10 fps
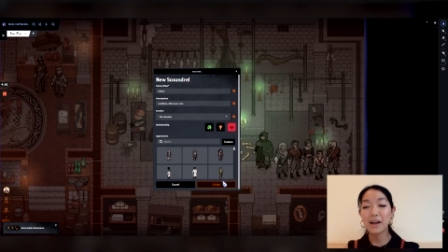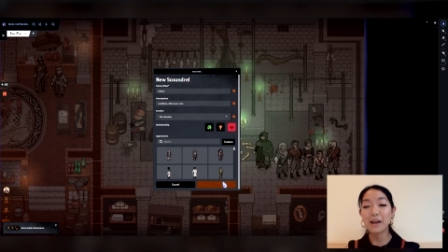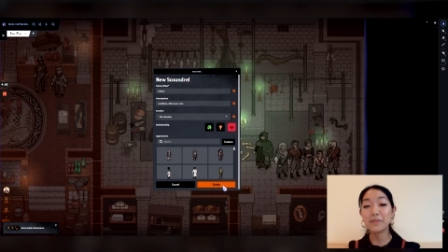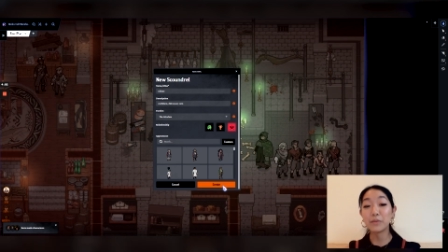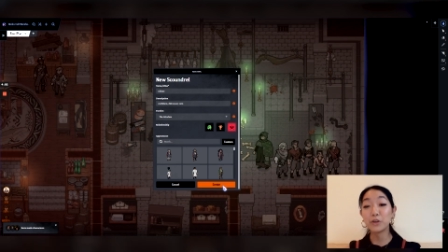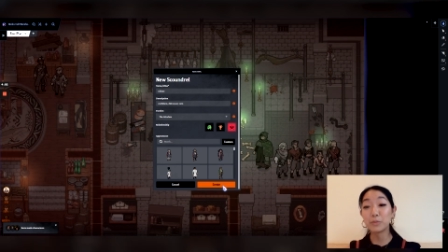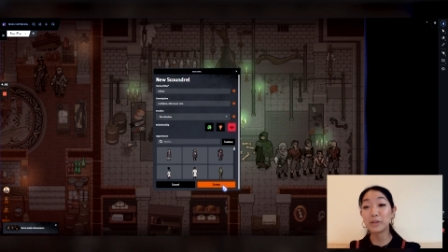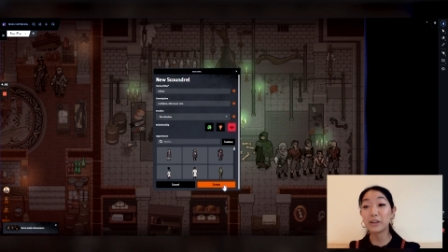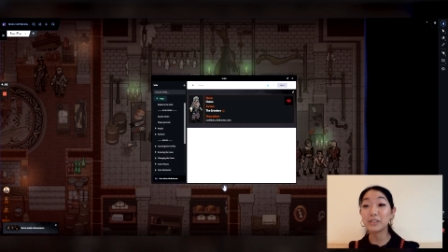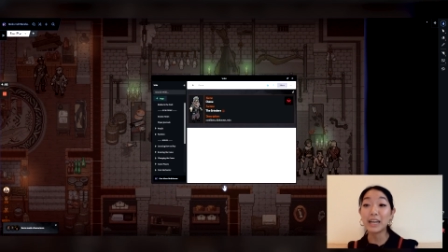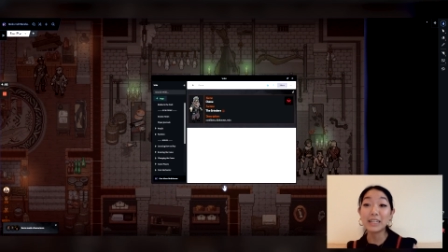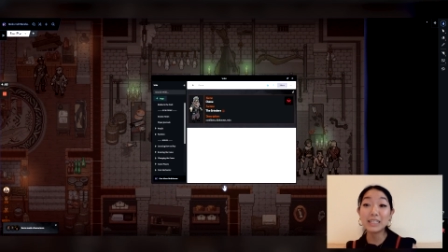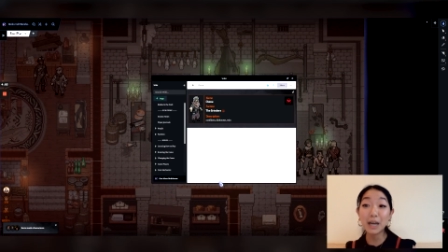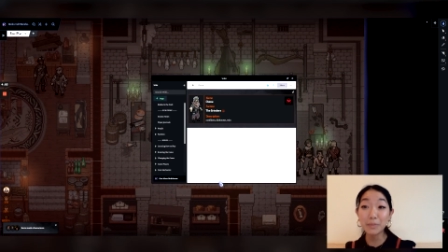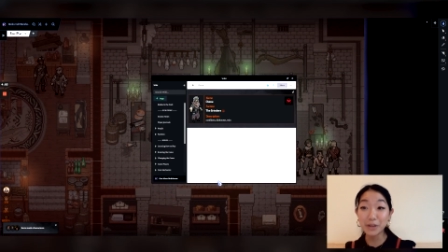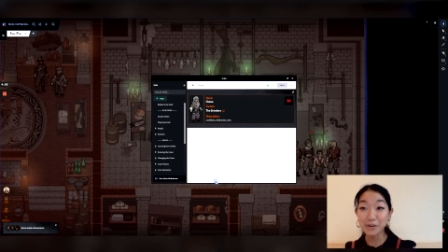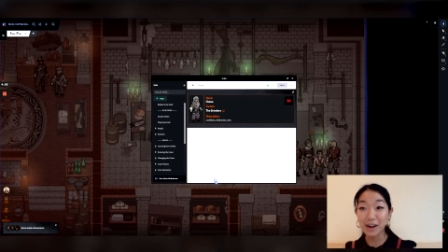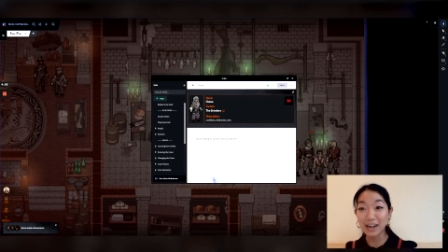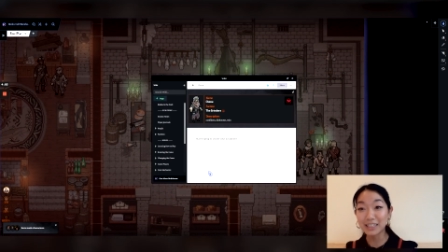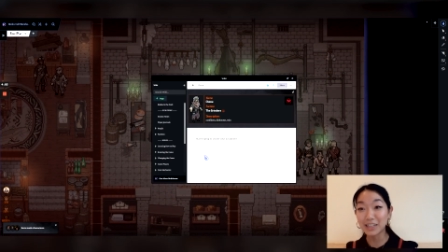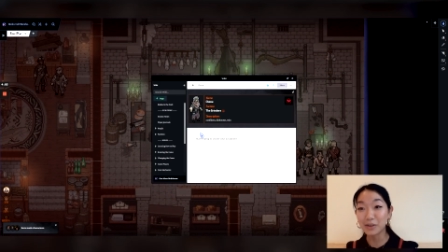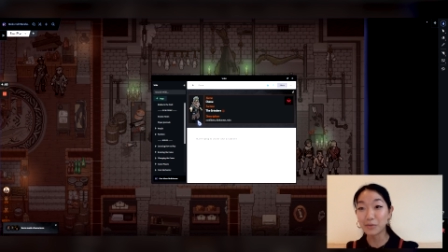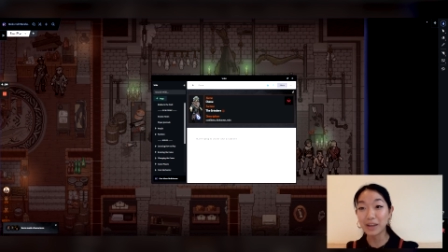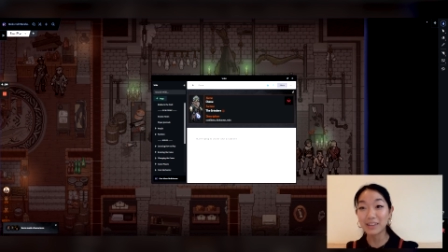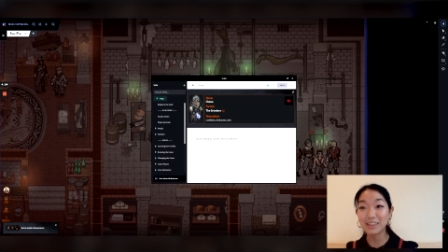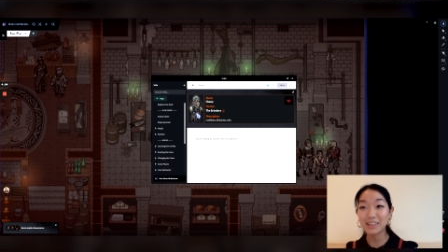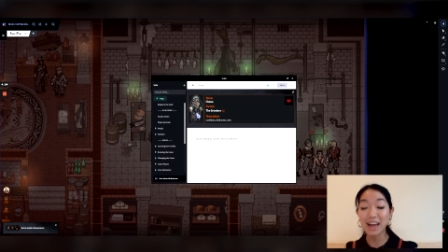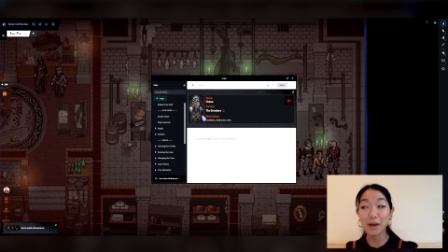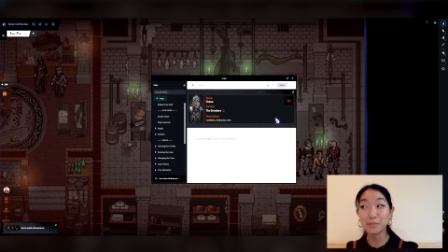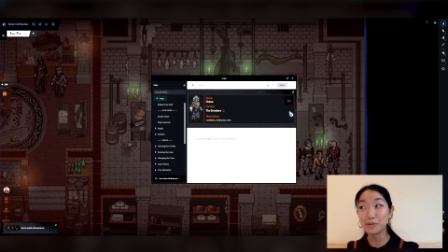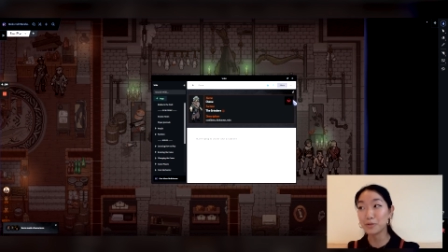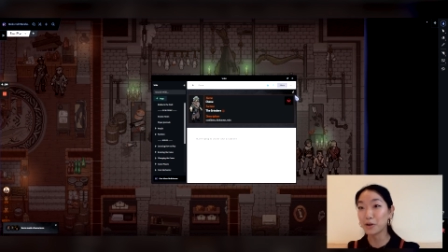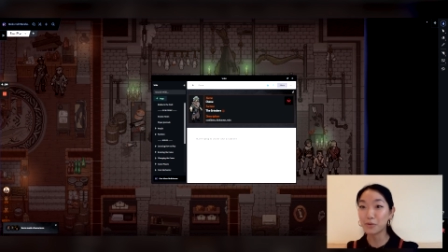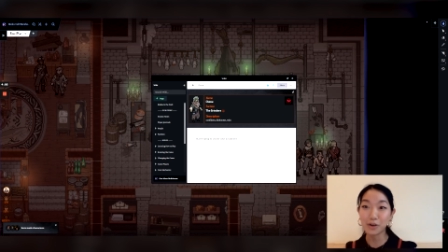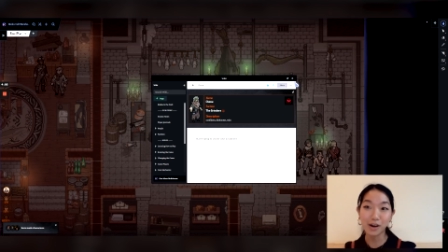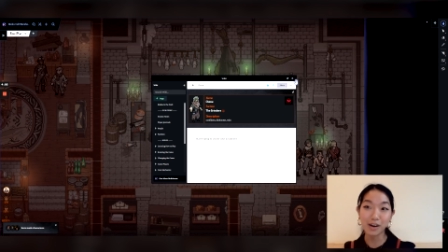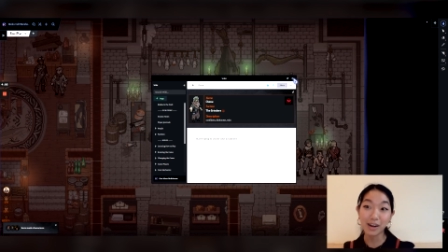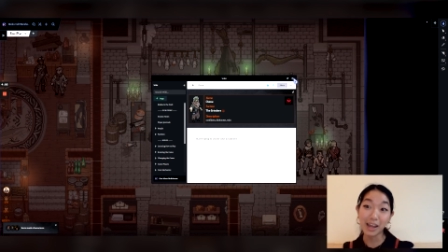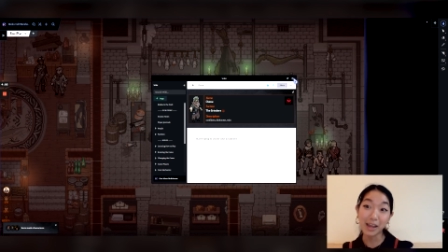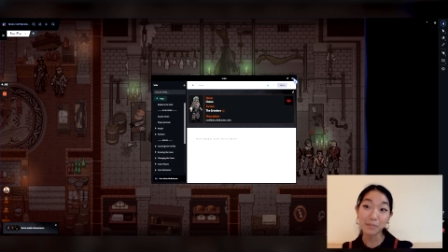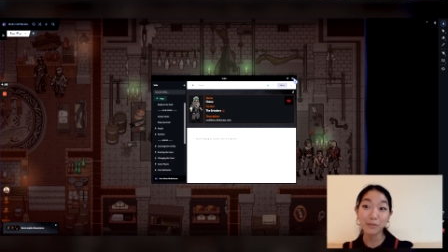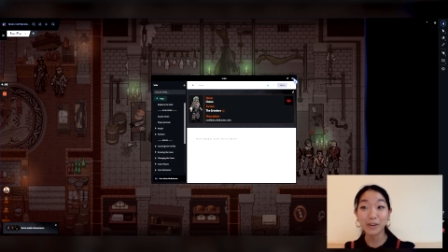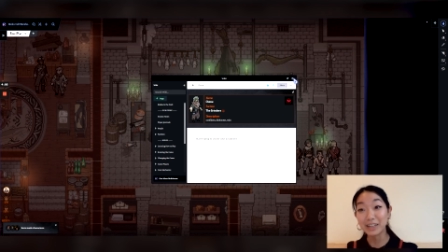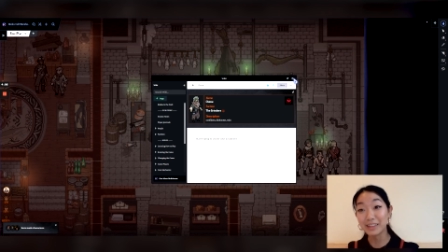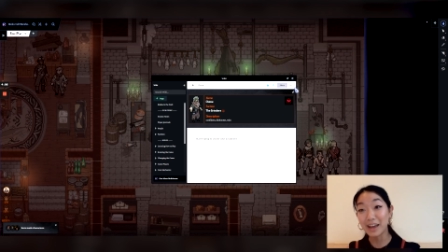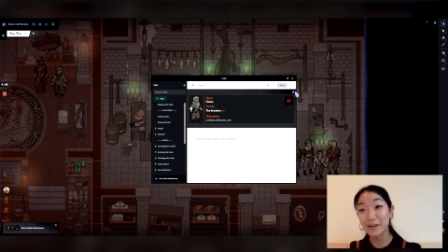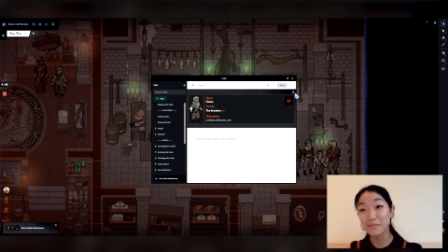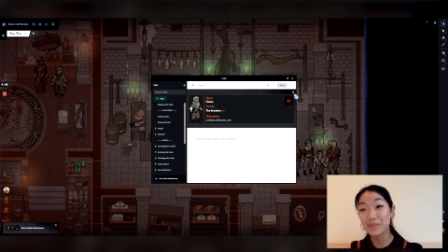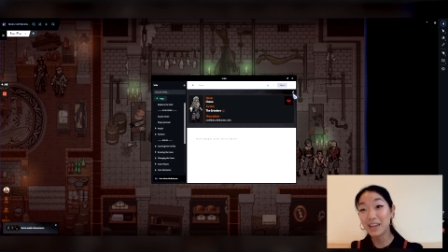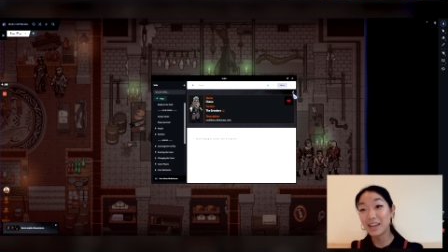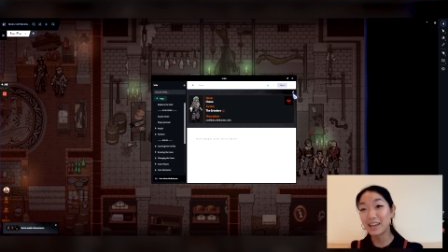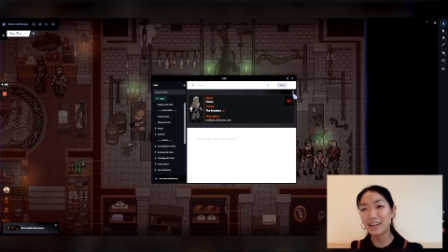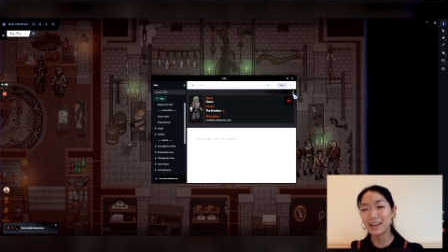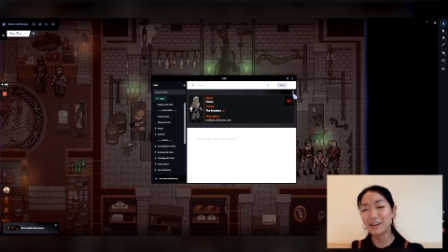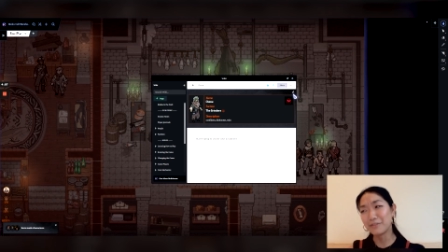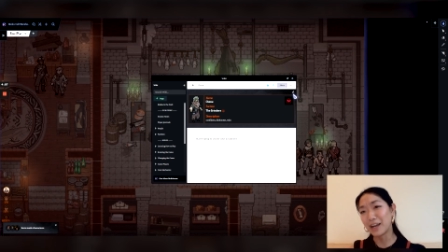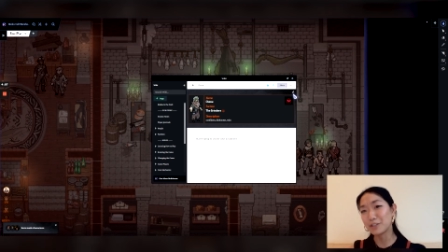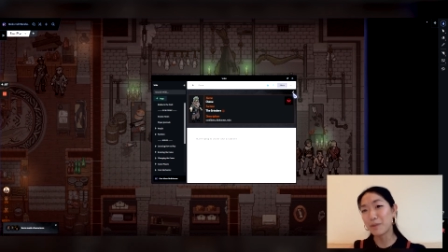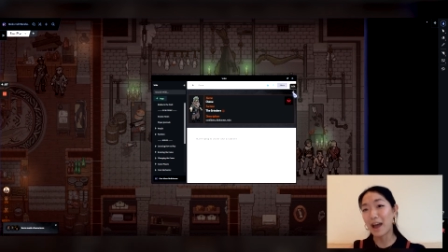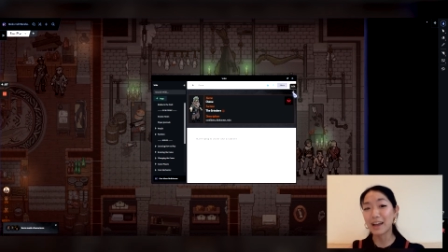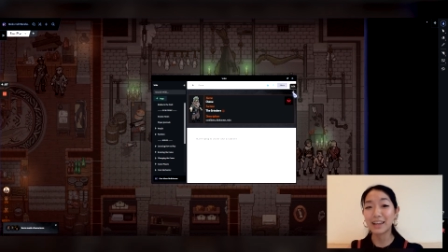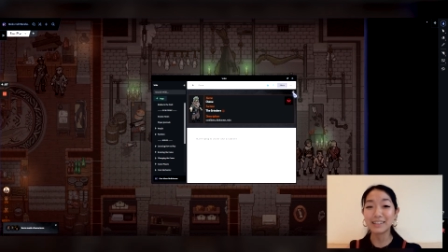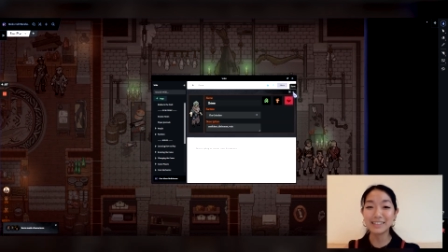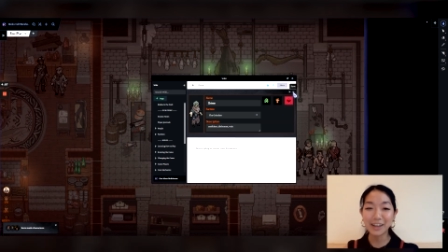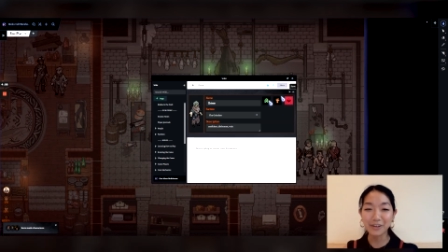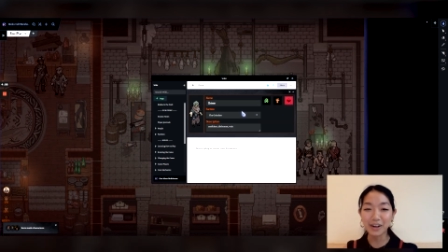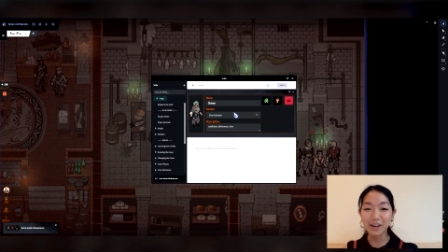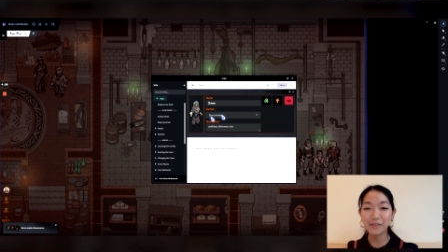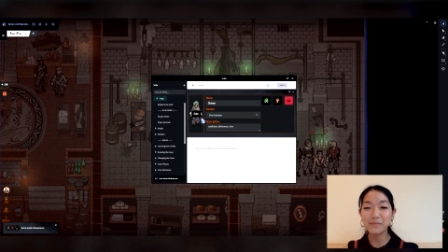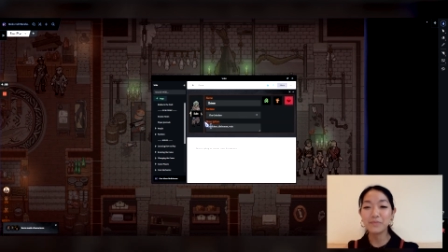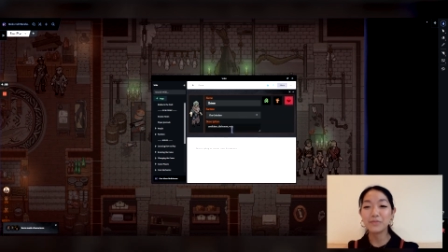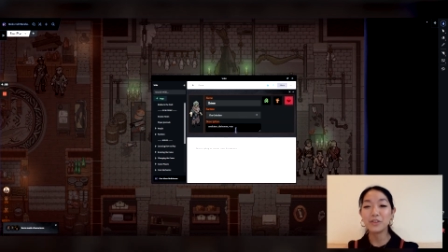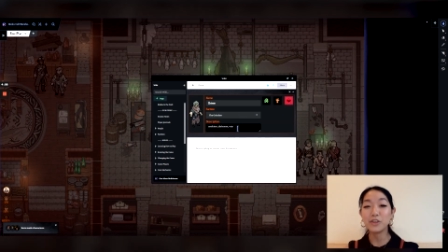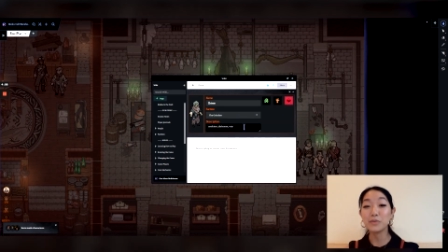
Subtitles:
And then when your players end up interacting with that blue coat guard and befriending them in a flashback, etc., you